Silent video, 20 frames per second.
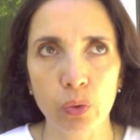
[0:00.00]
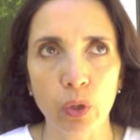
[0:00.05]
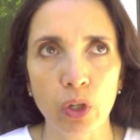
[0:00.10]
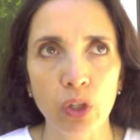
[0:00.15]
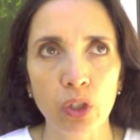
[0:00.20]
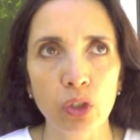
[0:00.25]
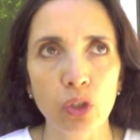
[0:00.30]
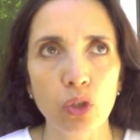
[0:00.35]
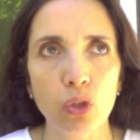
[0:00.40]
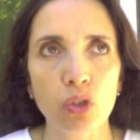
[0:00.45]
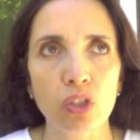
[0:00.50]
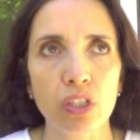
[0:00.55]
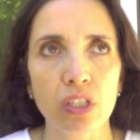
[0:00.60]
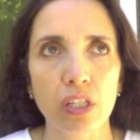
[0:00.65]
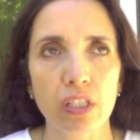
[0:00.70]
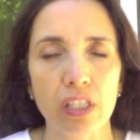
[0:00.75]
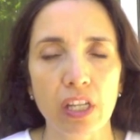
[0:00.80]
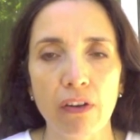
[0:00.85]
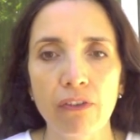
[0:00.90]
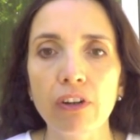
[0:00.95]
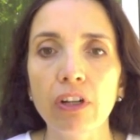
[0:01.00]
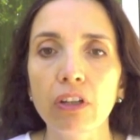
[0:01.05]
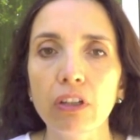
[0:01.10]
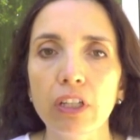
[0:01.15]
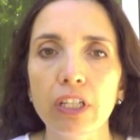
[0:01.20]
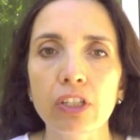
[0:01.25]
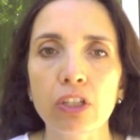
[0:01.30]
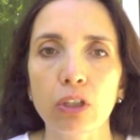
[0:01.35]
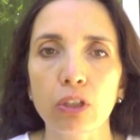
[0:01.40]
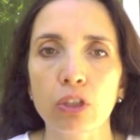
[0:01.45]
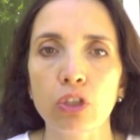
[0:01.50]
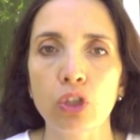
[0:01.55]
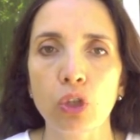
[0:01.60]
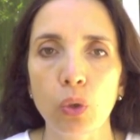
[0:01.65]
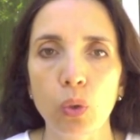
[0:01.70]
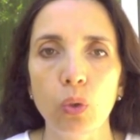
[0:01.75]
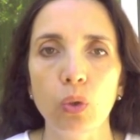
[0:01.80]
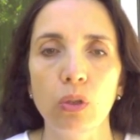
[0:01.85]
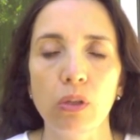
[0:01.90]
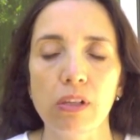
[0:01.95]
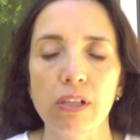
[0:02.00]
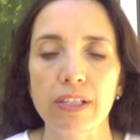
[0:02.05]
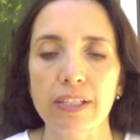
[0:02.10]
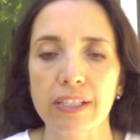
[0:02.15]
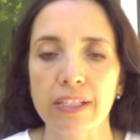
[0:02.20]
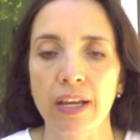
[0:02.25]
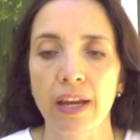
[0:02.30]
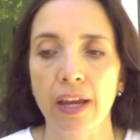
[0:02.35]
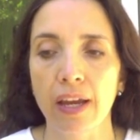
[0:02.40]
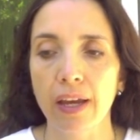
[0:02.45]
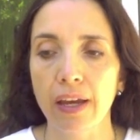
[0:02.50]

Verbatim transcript: We're going to use several little tools.